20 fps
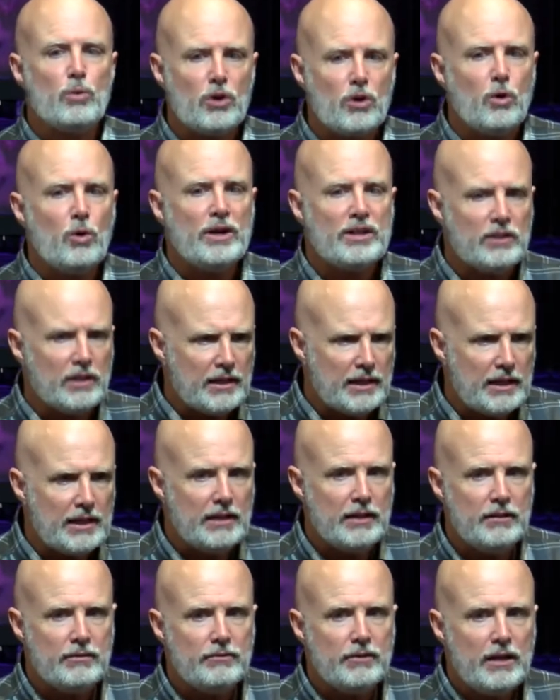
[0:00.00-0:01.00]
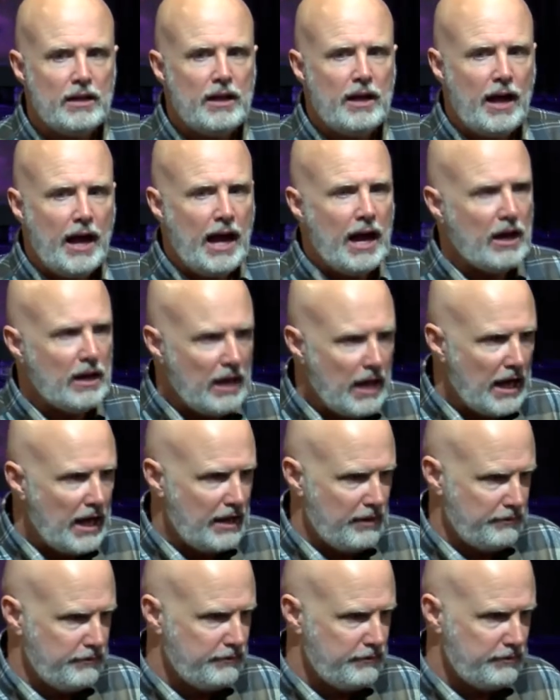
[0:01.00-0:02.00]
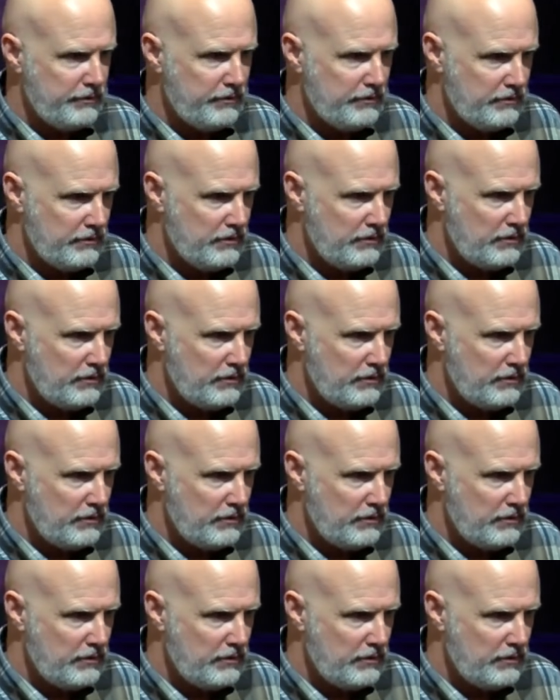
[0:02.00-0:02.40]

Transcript: we're going to live our life.